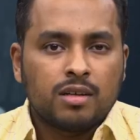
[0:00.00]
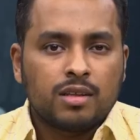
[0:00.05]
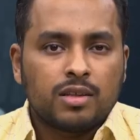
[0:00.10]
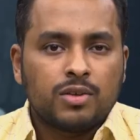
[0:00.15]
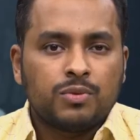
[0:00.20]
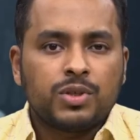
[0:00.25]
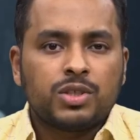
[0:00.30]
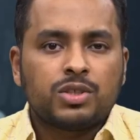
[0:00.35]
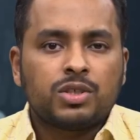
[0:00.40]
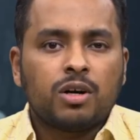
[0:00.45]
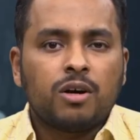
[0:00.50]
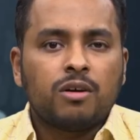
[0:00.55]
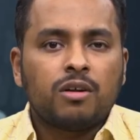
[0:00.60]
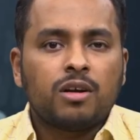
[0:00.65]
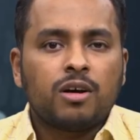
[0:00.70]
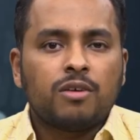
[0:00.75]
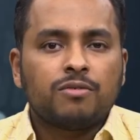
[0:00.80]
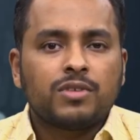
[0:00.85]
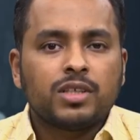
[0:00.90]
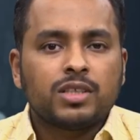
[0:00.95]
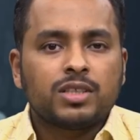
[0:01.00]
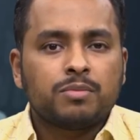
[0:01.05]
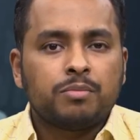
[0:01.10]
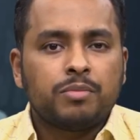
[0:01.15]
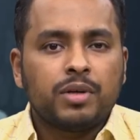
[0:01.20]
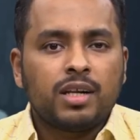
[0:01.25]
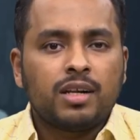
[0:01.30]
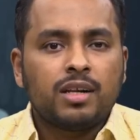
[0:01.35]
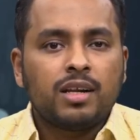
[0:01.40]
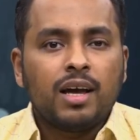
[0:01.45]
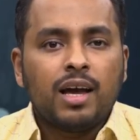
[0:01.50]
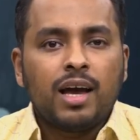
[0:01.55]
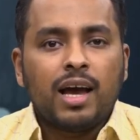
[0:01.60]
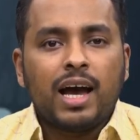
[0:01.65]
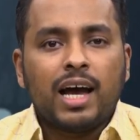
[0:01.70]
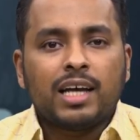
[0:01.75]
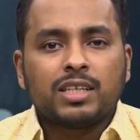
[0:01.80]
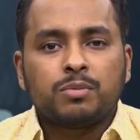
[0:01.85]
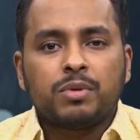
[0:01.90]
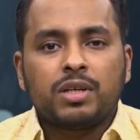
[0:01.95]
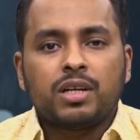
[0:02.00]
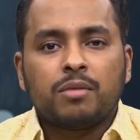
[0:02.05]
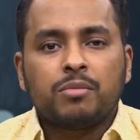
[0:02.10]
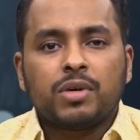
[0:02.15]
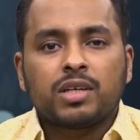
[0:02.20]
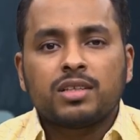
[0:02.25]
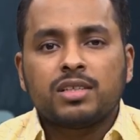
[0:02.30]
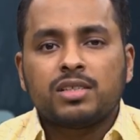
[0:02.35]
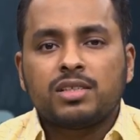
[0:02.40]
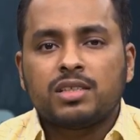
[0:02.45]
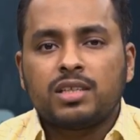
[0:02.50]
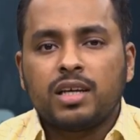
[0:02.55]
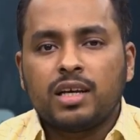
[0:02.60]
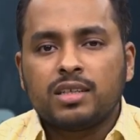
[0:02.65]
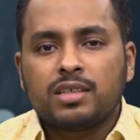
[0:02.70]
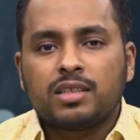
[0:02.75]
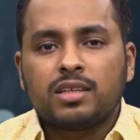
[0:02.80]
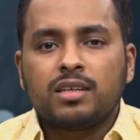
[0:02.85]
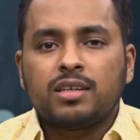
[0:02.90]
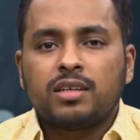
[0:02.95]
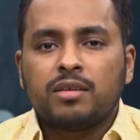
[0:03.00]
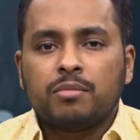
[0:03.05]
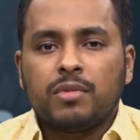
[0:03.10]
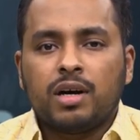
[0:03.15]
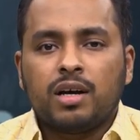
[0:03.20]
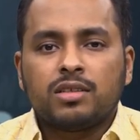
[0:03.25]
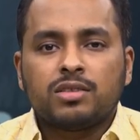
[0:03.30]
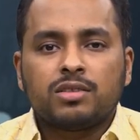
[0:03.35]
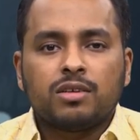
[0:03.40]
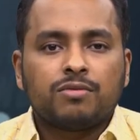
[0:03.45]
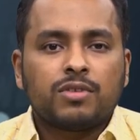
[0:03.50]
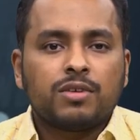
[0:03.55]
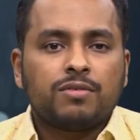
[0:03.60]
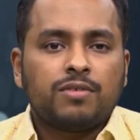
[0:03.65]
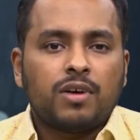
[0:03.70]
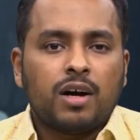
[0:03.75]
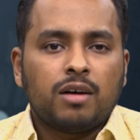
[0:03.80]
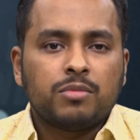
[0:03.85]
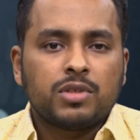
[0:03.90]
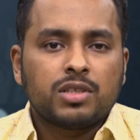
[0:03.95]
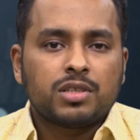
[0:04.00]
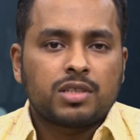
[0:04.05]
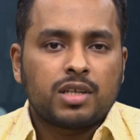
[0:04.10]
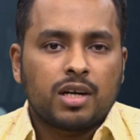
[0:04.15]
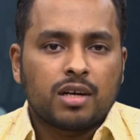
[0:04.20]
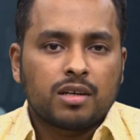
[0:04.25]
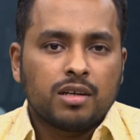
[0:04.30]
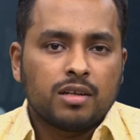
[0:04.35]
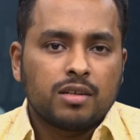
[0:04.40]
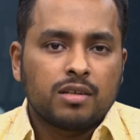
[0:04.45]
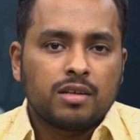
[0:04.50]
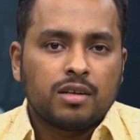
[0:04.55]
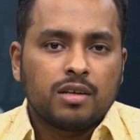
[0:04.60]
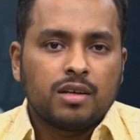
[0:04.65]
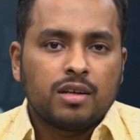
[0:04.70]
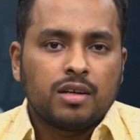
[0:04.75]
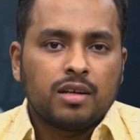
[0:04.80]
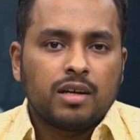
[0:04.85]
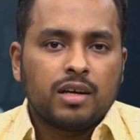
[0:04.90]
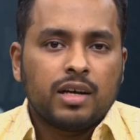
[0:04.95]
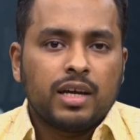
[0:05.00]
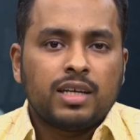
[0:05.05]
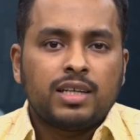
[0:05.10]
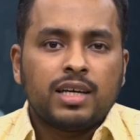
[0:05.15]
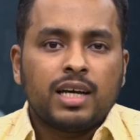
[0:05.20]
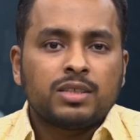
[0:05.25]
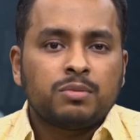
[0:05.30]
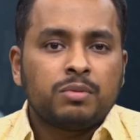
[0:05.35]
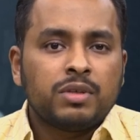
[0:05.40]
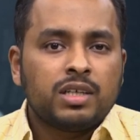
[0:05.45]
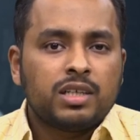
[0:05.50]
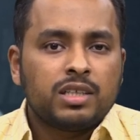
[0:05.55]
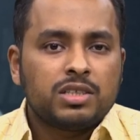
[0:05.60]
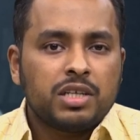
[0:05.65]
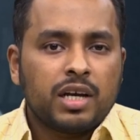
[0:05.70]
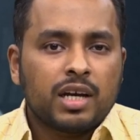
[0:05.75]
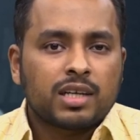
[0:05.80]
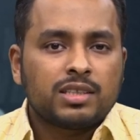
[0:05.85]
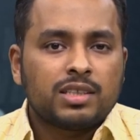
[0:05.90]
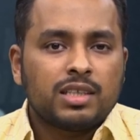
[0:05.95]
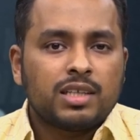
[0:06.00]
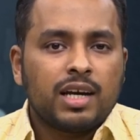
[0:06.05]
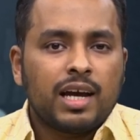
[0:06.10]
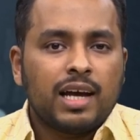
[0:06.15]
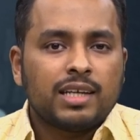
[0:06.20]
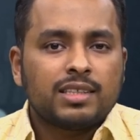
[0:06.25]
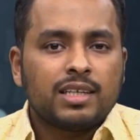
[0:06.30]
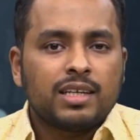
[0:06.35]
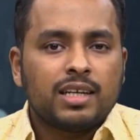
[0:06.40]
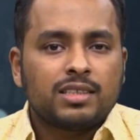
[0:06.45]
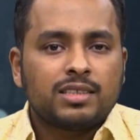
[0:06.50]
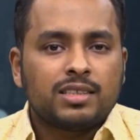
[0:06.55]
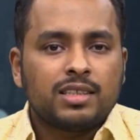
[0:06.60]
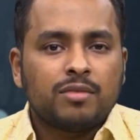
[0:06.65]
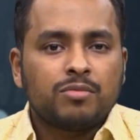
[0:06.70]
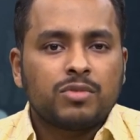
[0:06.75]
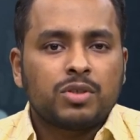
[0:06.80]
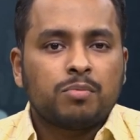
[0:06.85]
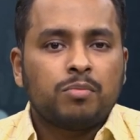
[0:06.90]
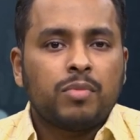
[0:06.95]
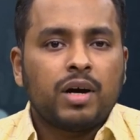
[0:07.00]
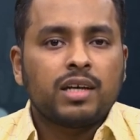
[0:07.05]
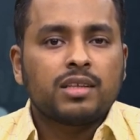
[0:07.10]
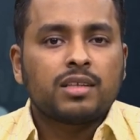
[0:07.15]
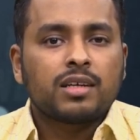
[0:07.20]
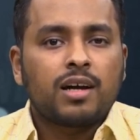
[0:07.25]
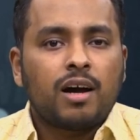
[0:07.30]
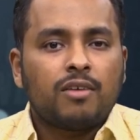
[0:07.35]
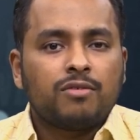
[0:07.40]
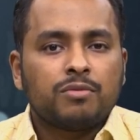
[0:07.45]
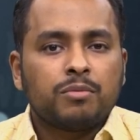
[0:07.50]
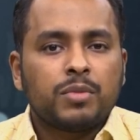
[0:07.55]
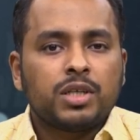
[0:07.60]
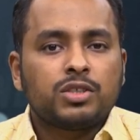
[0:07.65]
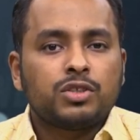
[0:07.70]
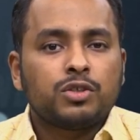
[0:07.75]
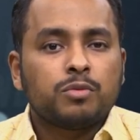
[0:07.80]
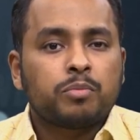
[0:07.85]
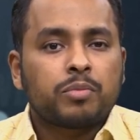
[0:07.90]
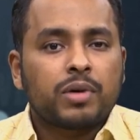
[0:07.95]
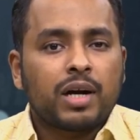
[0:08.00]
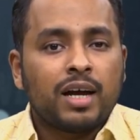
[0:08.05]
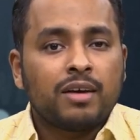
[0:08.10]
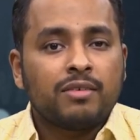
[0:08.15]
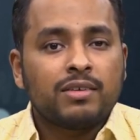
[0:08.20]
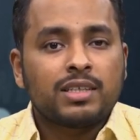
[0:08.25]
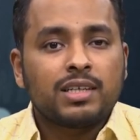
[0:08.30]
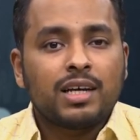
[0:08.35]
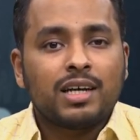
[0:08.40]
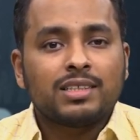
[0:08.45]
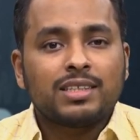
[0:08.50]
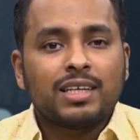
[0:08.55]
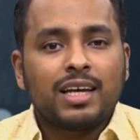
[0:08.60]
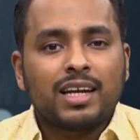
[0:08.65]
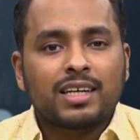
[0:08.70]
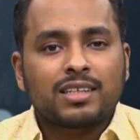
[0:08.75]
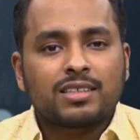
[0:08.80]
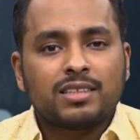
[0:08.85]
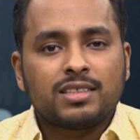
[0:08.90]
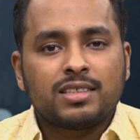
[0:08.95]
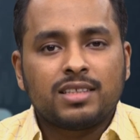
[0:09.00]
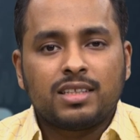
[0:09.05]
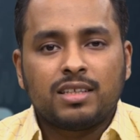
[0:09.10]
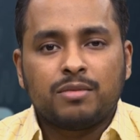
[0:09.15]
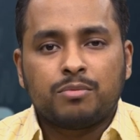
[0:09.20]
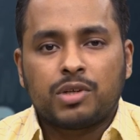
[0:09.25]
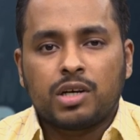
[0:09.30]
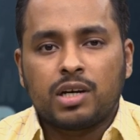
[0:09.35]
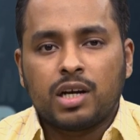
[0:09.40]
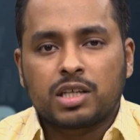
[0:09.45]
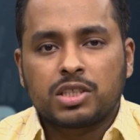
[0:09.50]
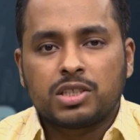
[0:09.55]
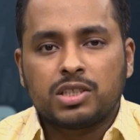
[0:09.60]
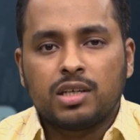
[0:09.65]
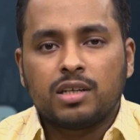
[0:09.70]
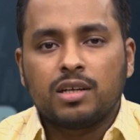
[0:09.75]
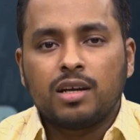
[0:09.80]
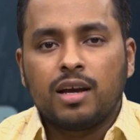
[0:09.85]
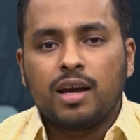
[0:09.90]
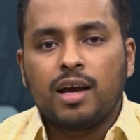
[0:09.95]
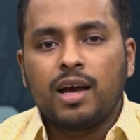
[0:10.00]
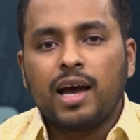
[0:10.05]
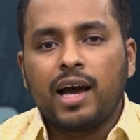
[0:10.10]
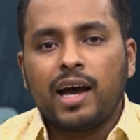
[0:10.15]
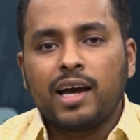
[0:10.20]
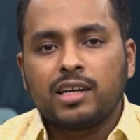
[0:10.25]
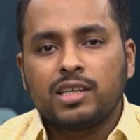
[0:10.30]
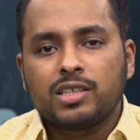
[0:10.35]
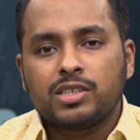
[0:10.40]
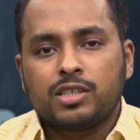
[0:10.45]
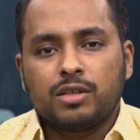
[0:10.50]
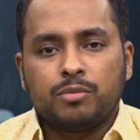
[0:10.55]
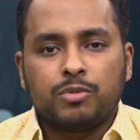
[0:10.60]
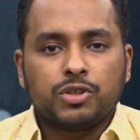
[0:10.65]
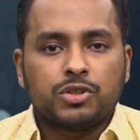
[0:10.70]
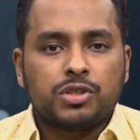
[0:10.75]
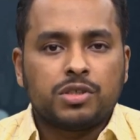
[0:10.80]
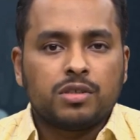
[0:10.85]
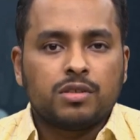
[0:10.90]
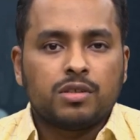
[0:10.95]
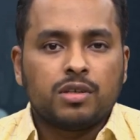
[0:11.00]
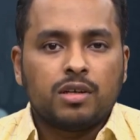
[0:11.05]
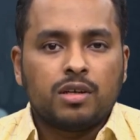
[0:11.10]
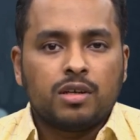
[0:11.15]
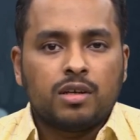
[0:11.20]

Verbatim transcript: The withdrawal of this bill has been among the central demands of the farmer struggle. It has been rejected as an attempt by the government to privatize electricity production and distribution.